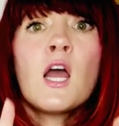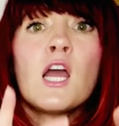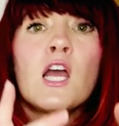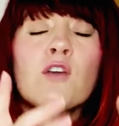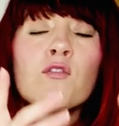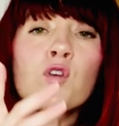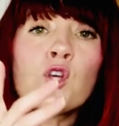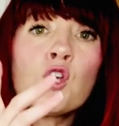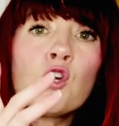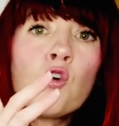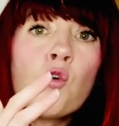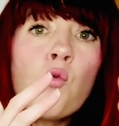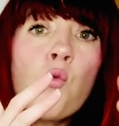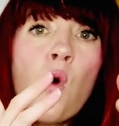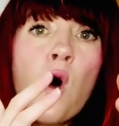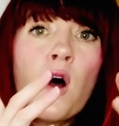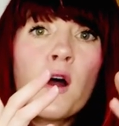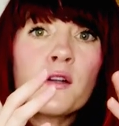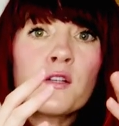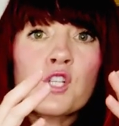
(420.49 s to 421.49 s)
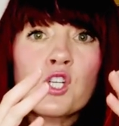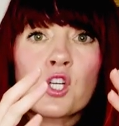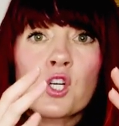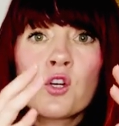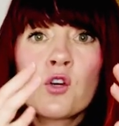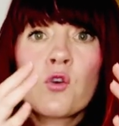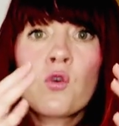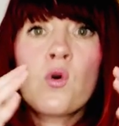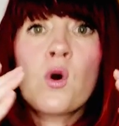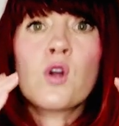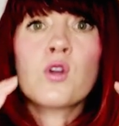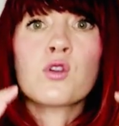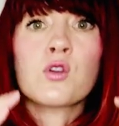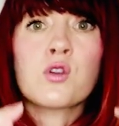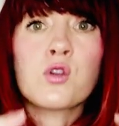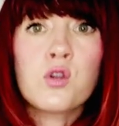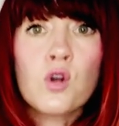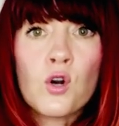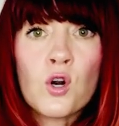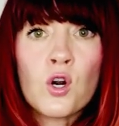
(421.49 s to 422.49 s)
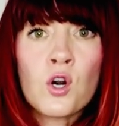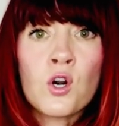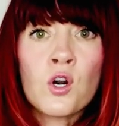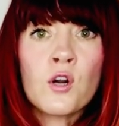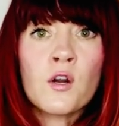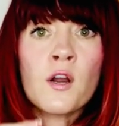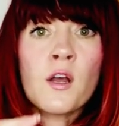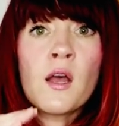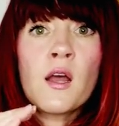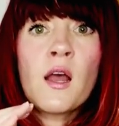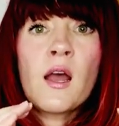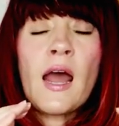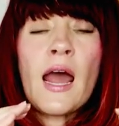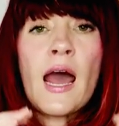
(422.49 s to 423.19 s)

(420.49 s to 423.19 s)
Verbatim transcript: If you want to learn